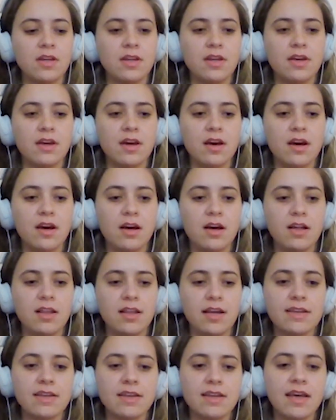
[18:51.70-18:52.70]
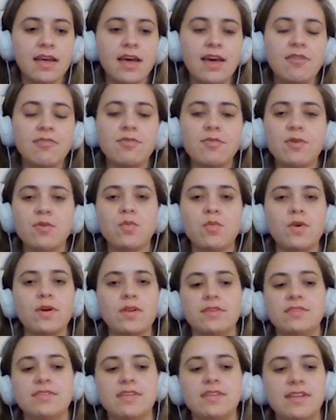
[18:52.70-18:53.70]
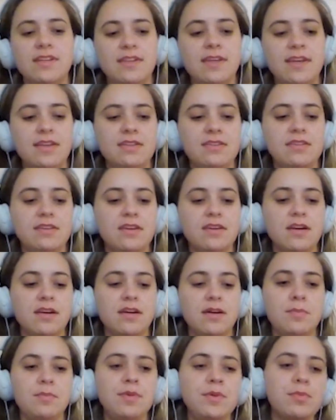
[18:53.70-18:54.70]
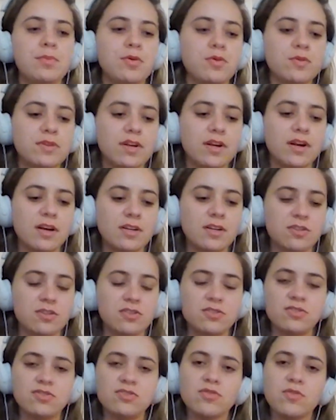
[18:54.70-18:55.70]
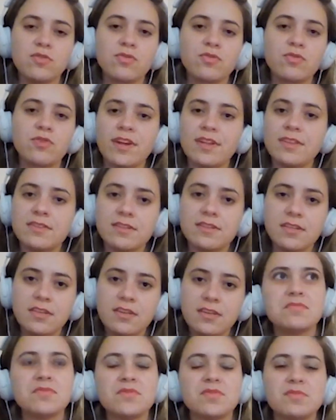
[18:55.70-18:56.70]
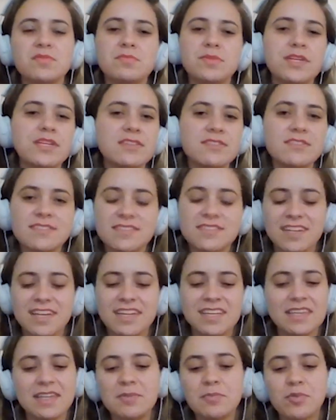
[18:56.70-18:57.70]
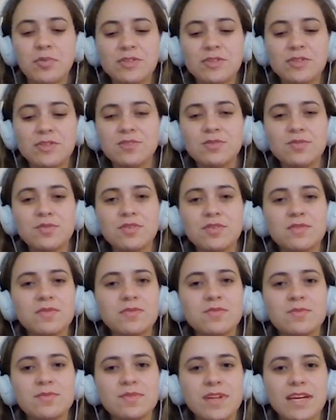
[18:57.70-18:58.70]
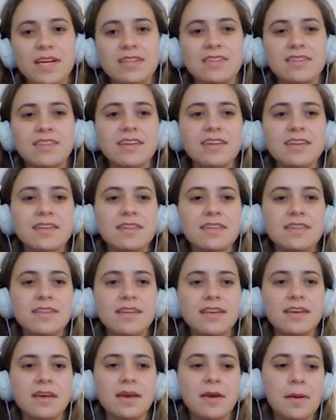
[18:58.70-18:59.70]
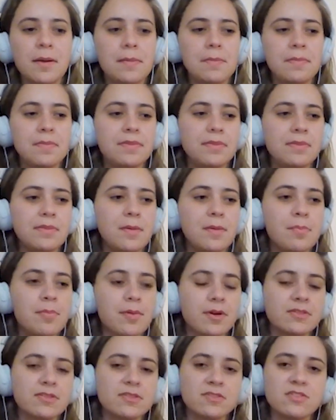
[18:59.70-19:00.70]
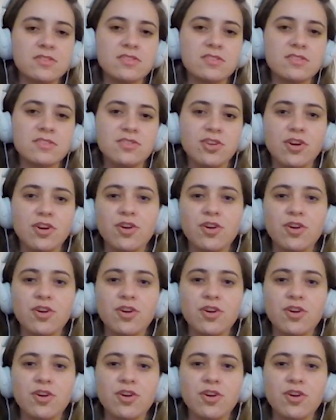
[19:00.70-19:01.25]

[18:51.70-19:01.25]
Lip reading: Like everyone said that people there are not so friendly, because like in Brazil, if like the persons, your